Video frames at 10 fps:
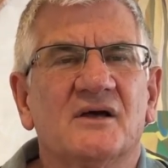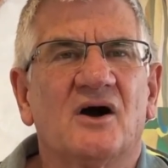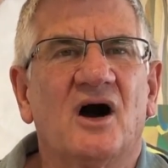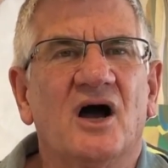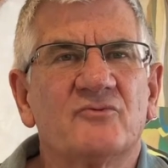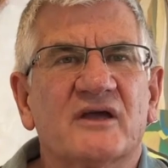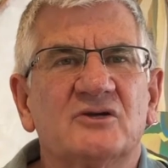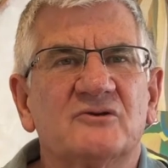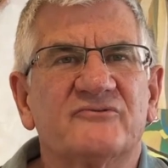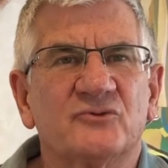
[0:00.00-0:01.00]
I
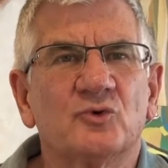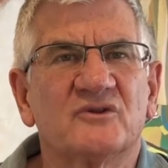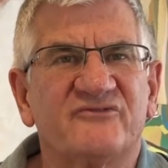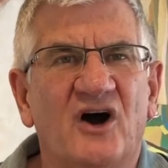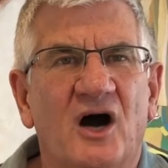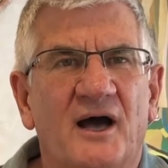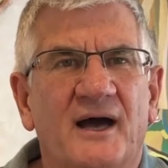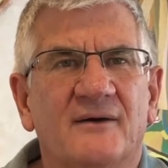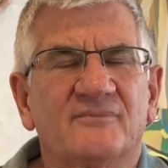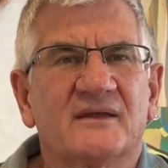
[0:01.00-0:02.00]
reckon you fuel the fire
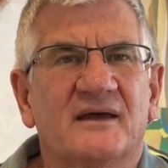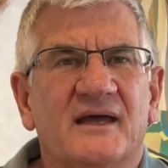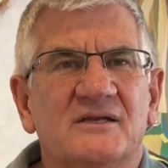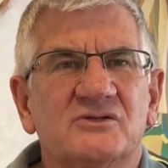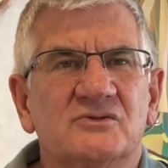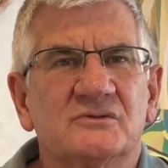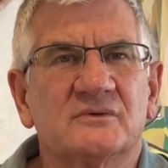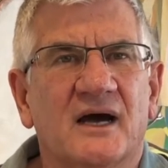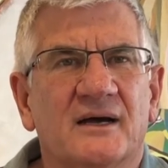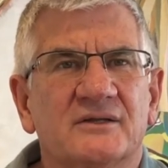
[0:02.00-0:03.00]
and you
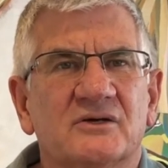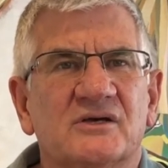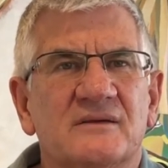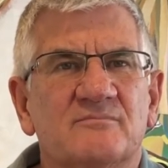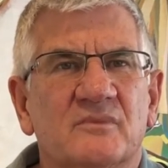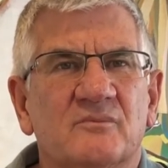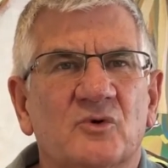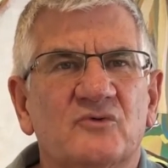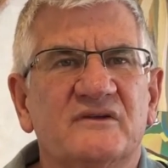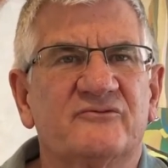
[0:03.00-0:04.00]
keep
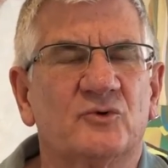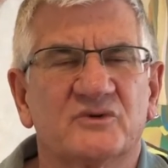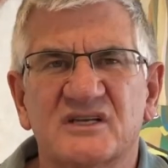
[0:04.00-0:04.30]
moving forward.